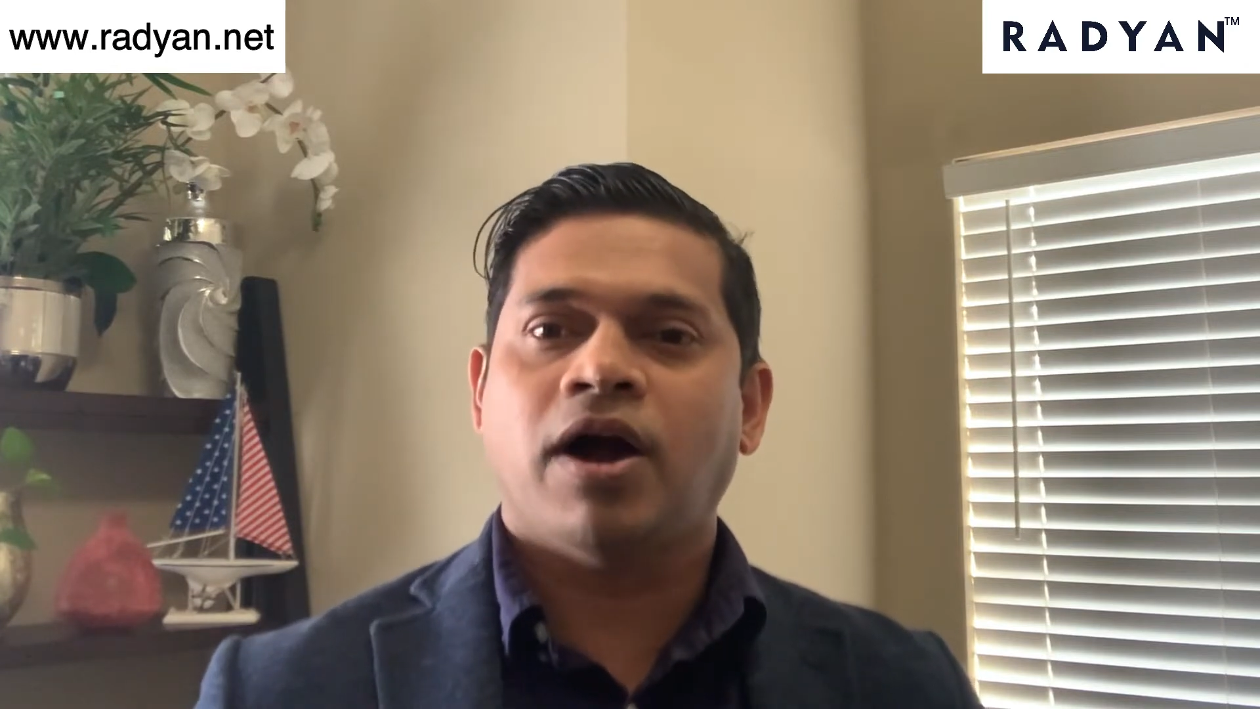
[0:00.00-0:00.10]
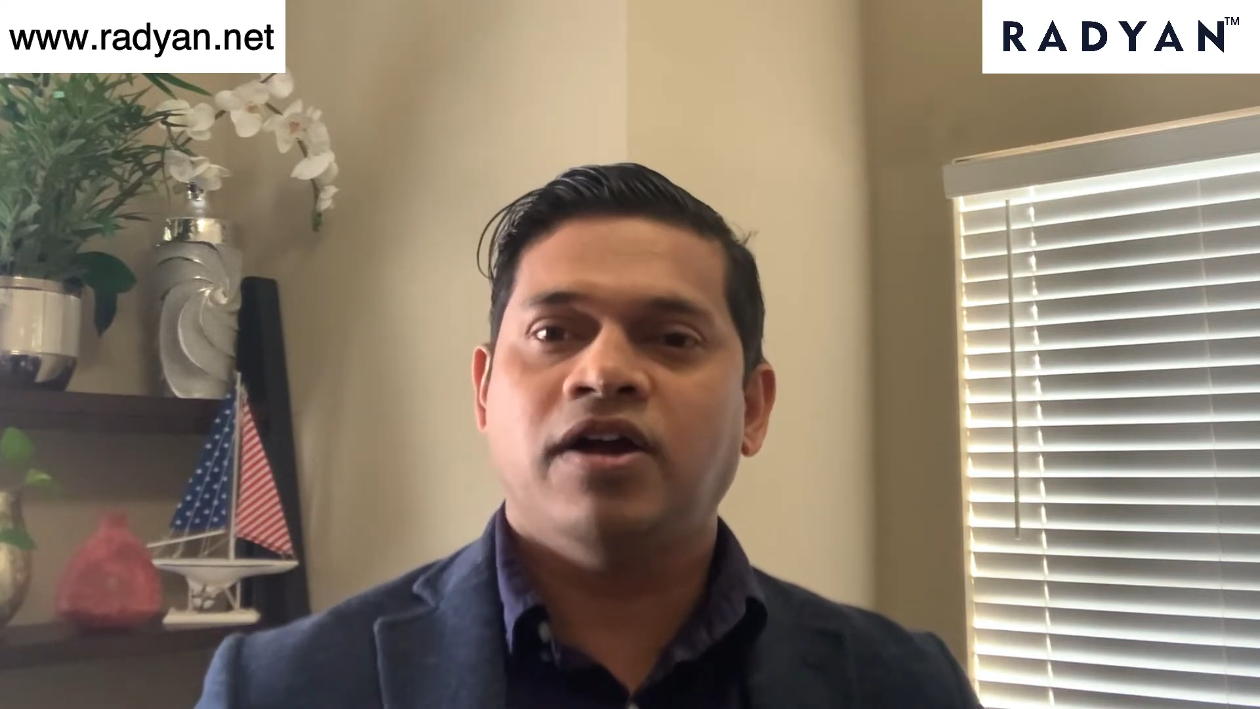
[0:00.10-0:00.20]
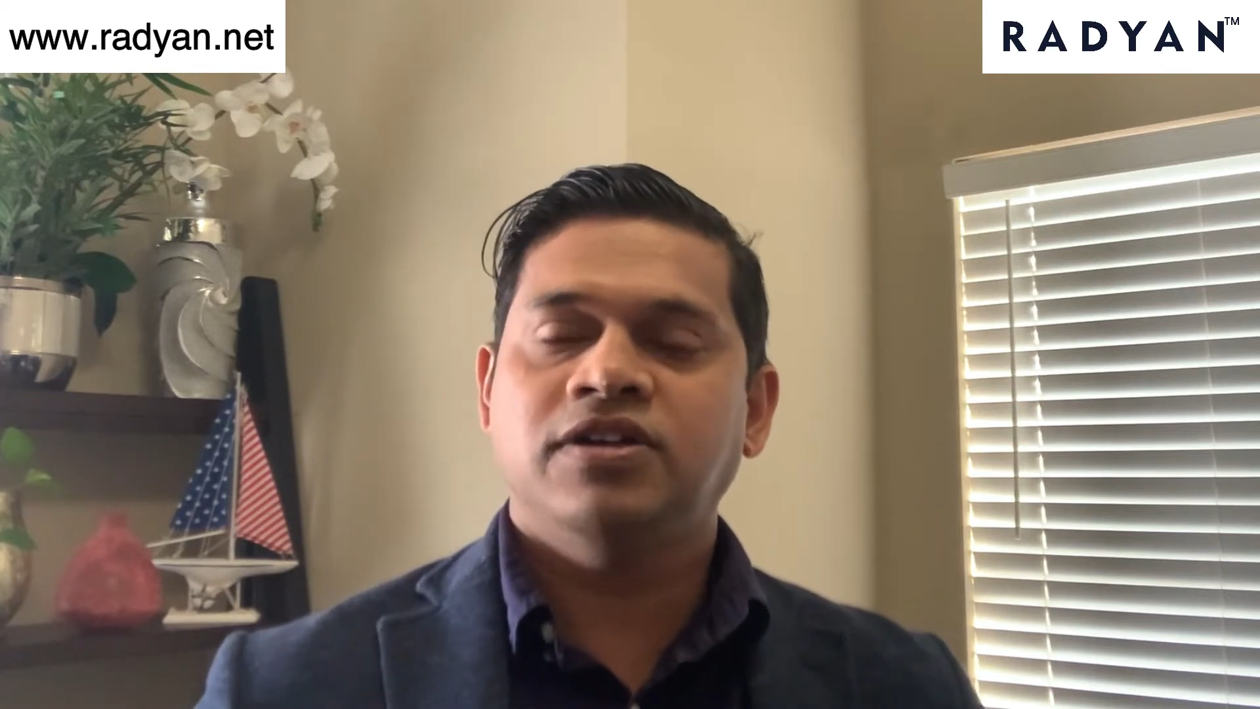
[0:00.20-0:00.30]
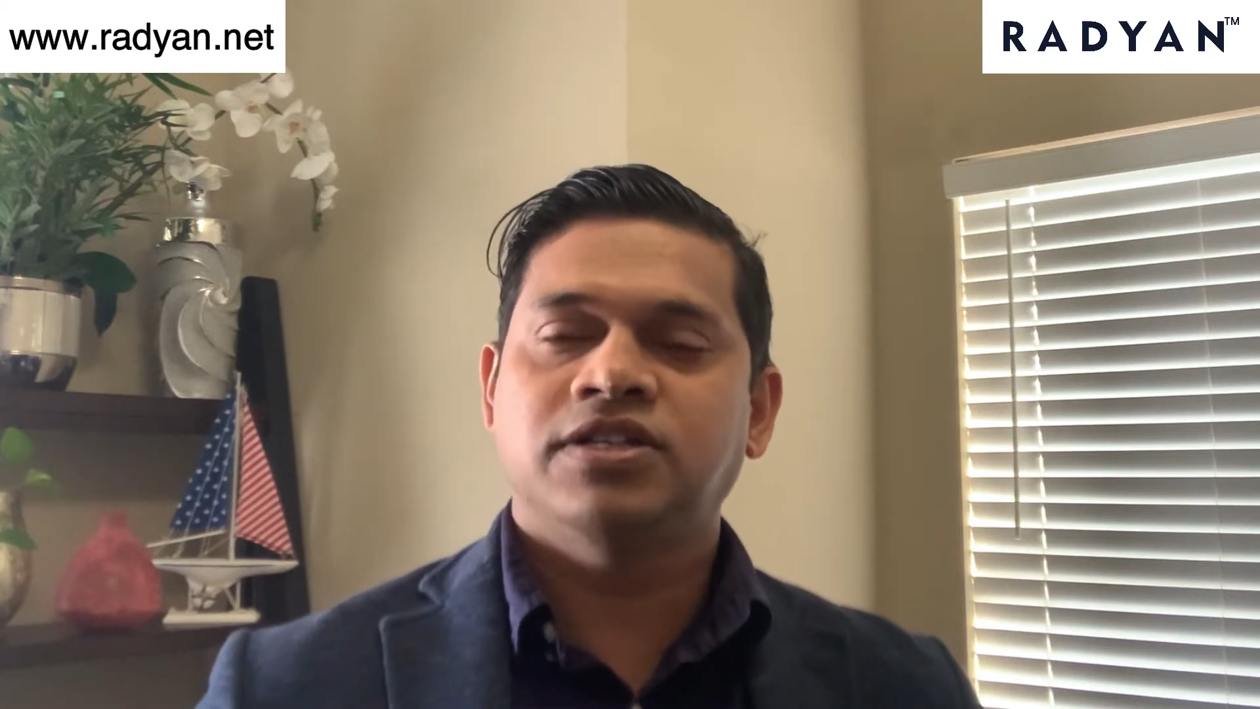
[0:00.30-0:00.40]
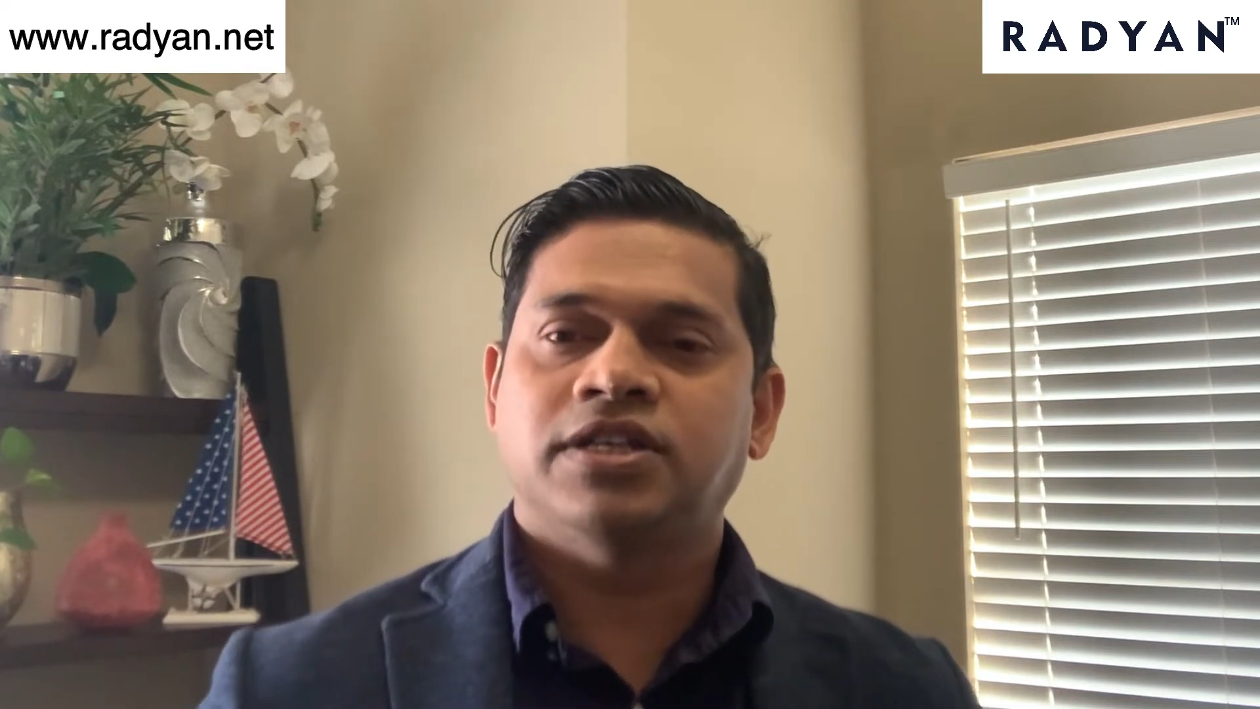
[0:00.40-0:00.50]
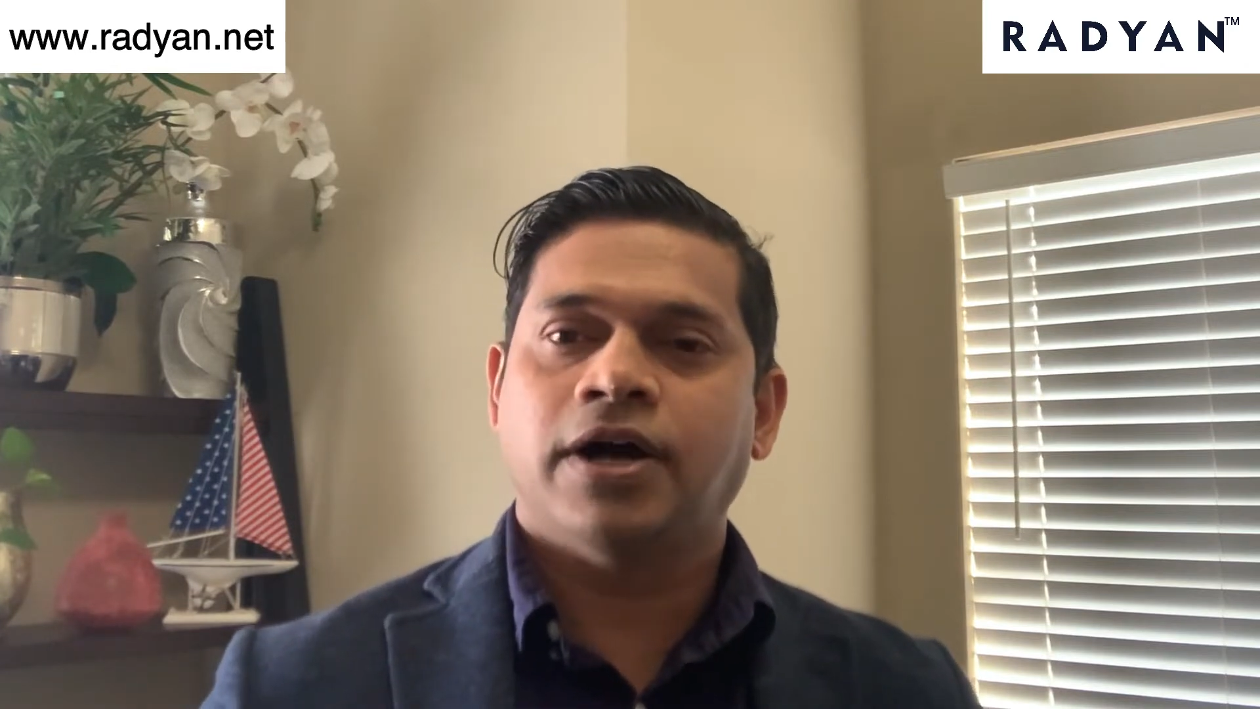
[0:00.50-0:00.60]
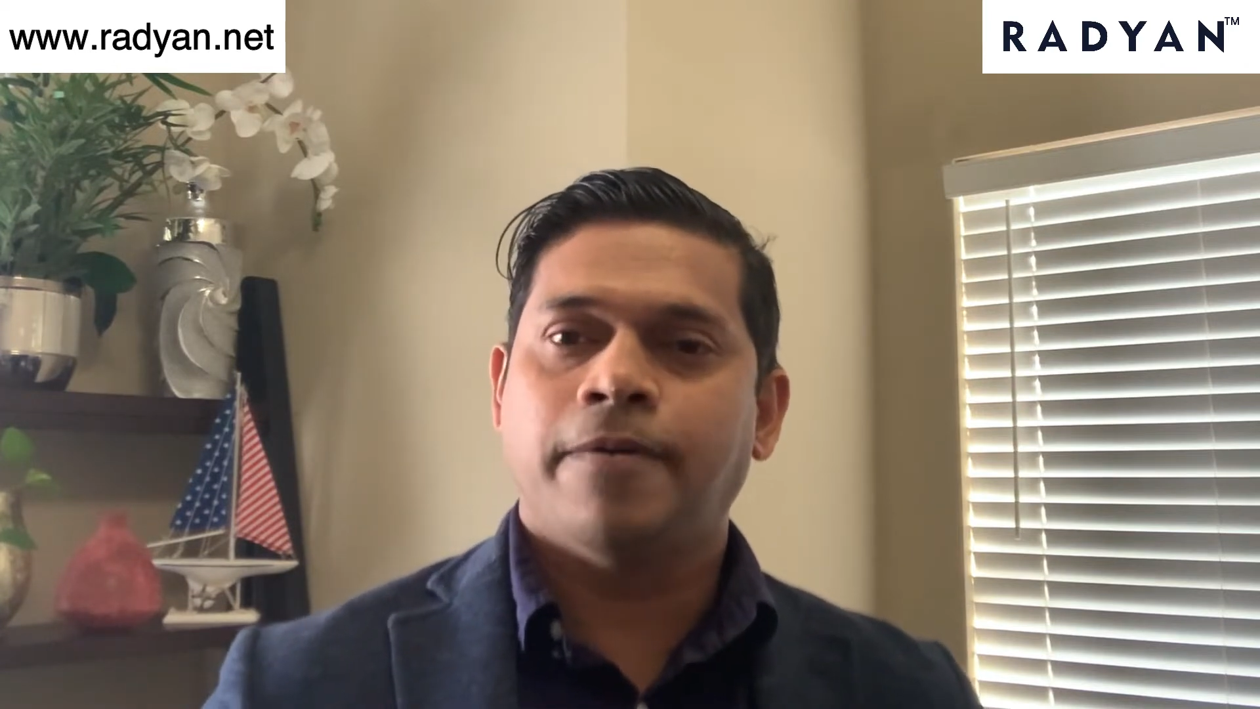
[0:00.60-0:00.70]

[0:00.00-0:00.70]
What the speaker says: buyers,